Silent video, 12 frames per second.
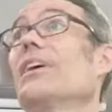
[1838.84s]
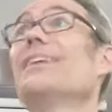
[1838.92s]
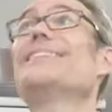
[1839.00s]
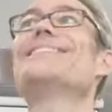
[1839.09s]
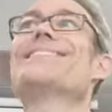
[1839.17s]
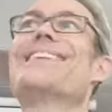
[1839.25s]

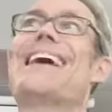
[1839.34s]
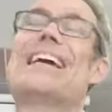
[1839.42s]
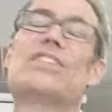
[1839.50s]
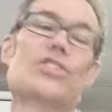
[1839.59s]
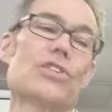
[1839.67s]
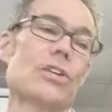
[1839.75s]
and
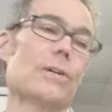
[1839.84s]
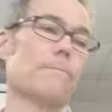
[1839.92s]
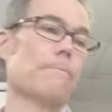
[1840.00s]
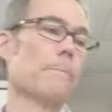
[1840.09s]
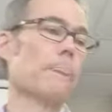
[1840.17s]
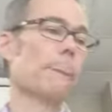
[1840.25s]
disaster.
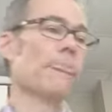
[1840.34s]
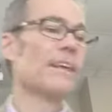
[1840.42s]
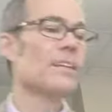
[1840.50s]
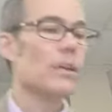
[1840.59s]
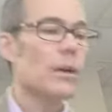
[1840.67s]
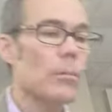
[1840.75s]

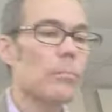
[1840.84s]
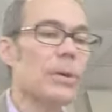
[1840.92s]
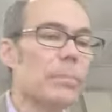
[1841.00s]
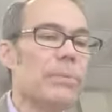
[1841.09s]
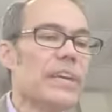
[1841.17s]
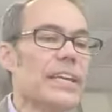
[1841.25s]

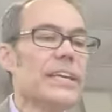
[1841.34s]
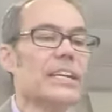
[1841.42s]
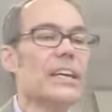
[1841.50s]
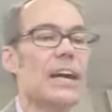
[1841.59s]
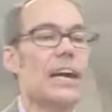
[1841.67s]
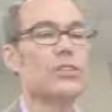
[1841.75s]
But B, in
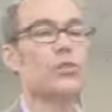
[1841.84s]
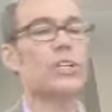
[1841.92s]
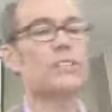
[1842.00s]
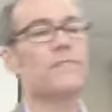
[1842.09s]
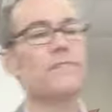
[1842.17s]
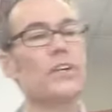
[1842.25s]

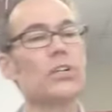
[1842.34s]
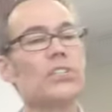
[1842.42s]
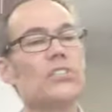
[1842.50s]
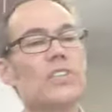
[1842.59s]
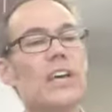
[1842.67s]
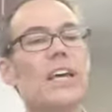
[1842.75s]
contrast, fear
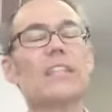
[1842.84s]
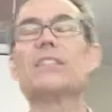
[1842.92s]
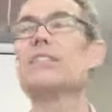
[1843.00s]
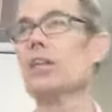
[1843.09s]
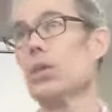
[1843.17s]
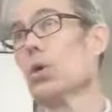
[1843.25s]
instead
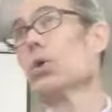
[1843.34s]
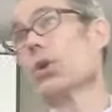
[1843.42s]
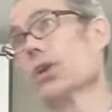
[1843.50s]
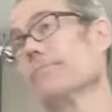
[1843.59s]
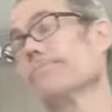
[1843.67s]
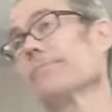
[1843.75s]
the
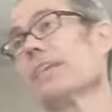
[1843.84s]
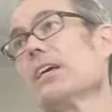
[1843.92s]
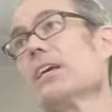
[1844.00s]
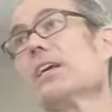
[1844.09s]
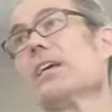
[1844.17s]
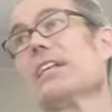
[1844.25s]
Lord.
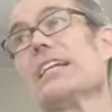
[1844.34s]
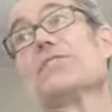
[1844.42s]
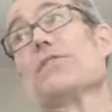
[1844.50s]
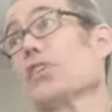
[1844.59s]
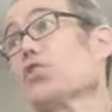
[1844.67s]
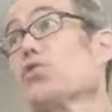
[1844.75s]
That's verse